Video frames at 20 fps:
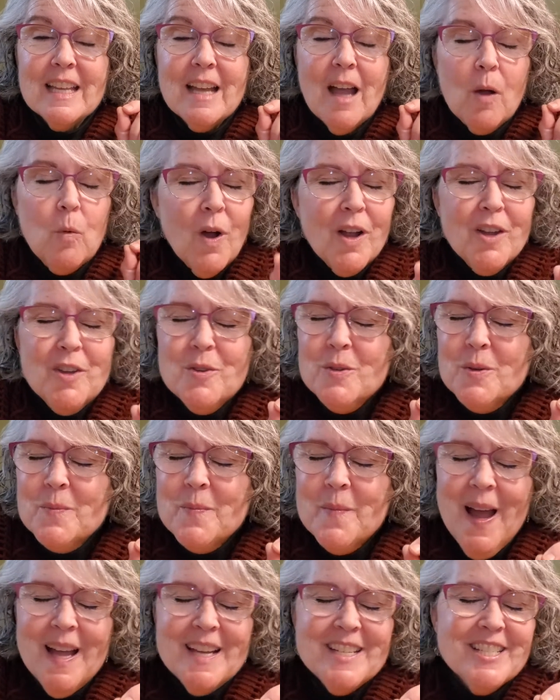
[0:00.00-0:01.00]
I want you to
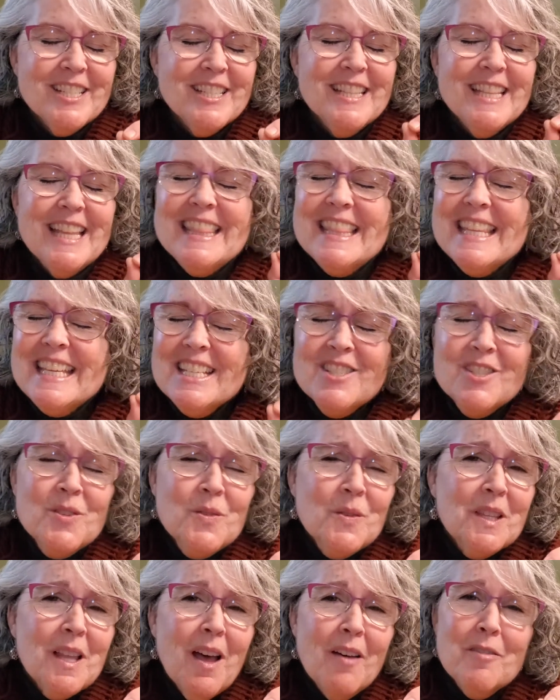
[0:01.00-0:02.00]
imagine the things
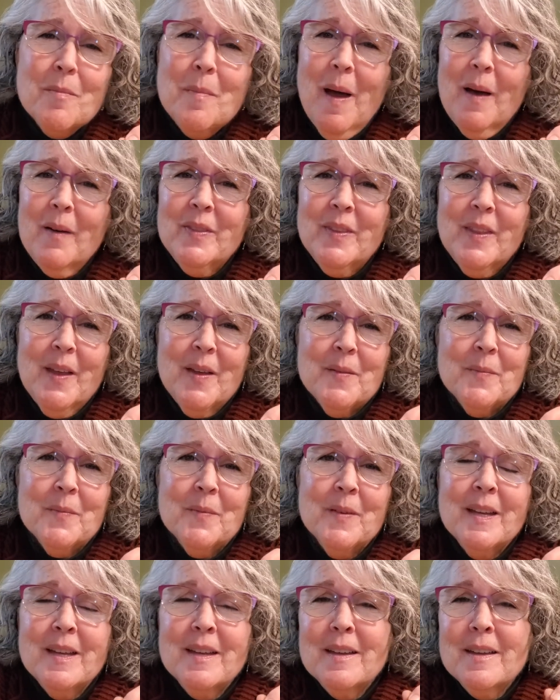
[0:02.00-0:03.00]
you love about them.
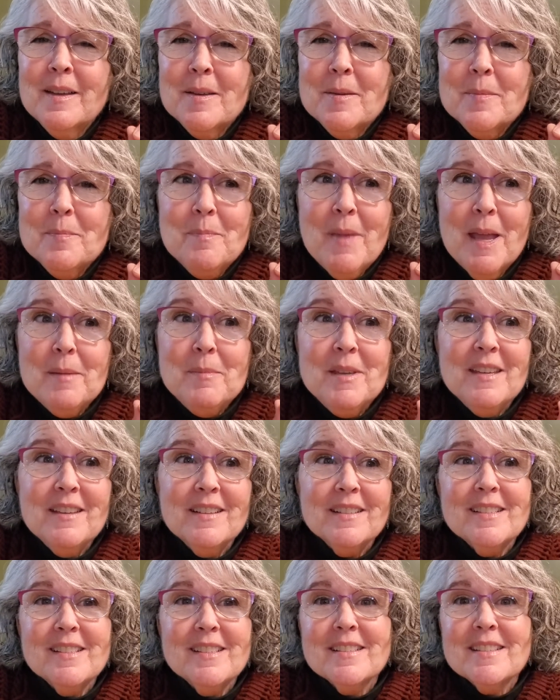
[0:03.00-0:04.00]
Maybe
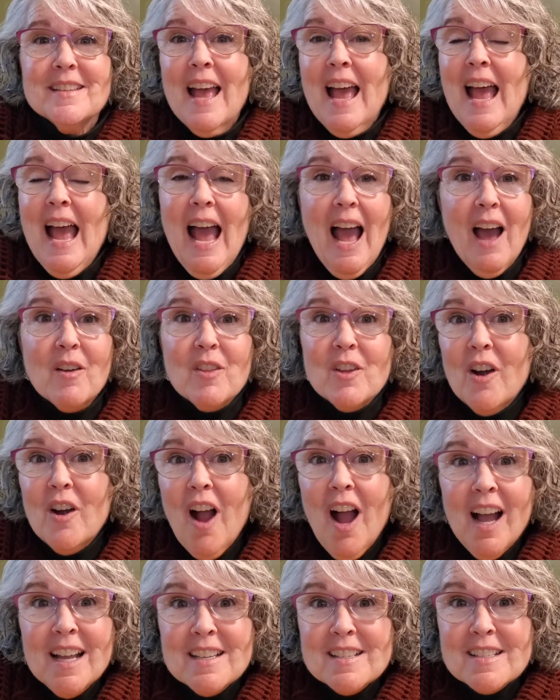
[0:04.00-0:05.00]
it's how their
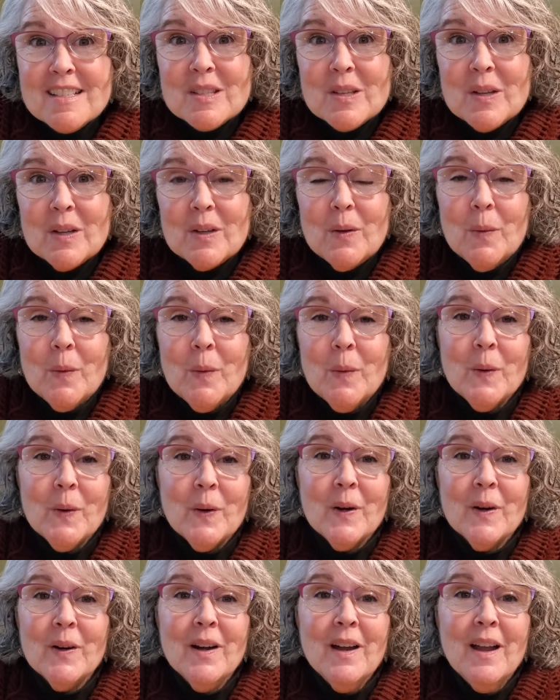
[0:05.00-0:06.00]
eyes look
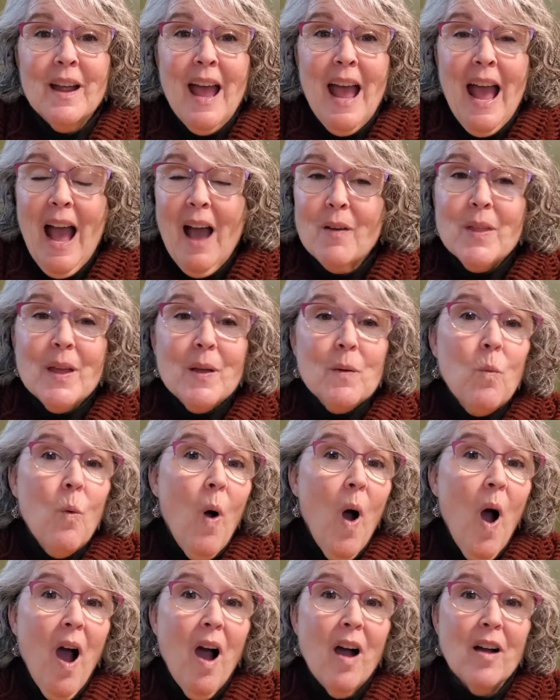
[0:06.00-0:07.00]
or how they
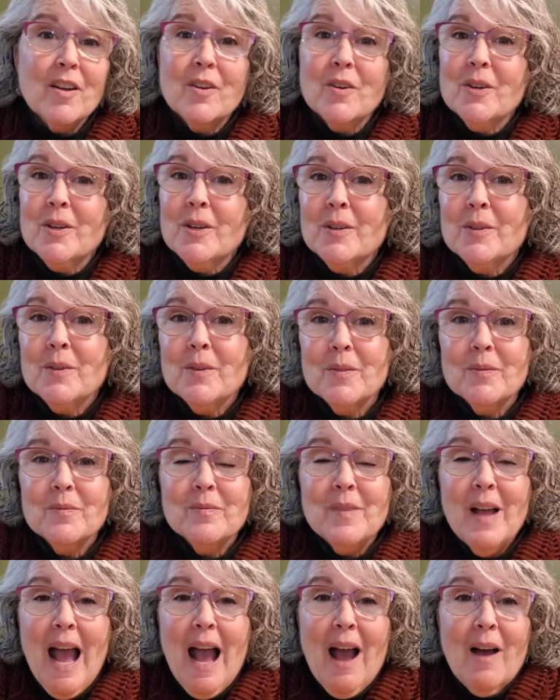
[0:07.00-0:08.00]
walk or
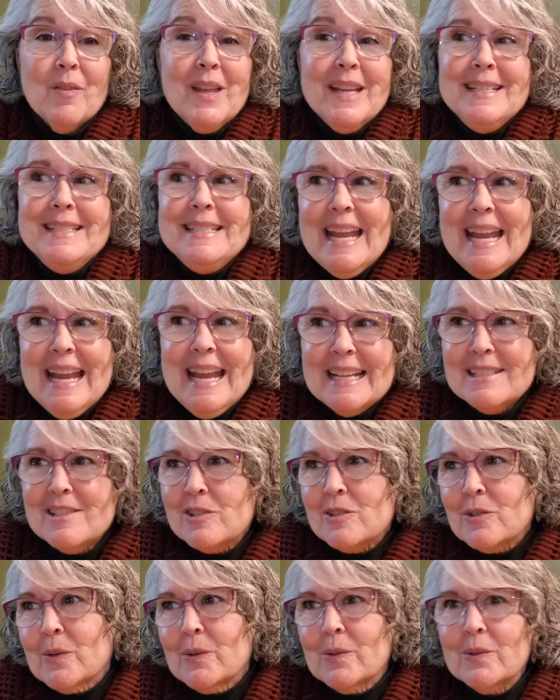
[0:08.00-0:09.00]
how they
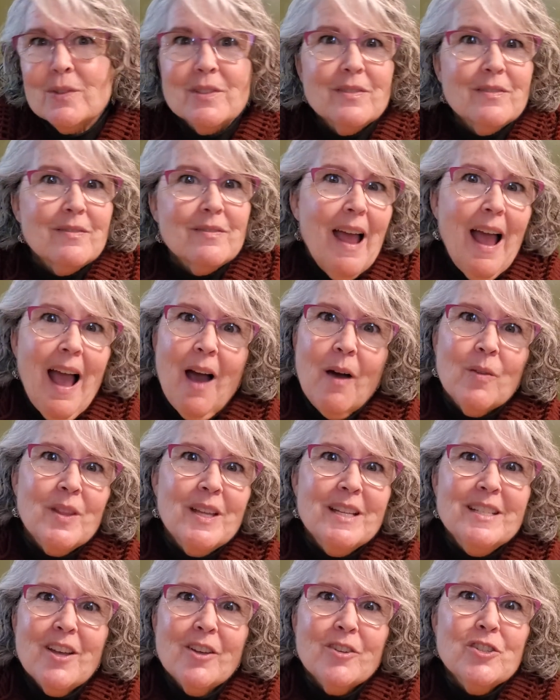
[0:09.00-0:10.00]
dance or how
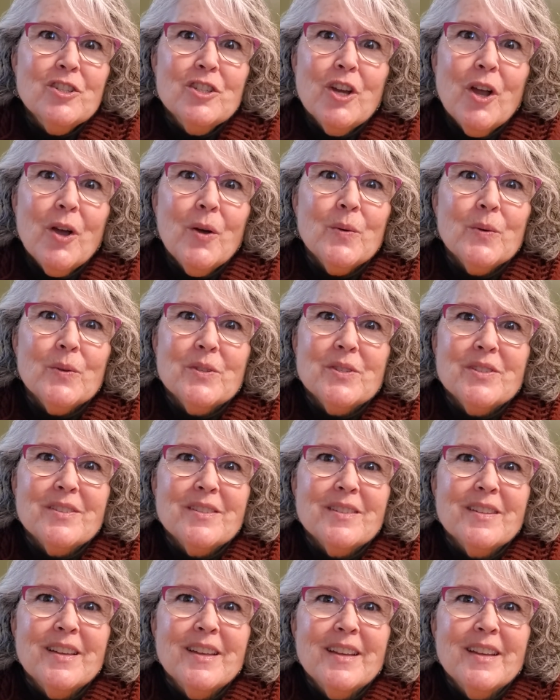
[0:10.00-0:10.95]
they tell jokes.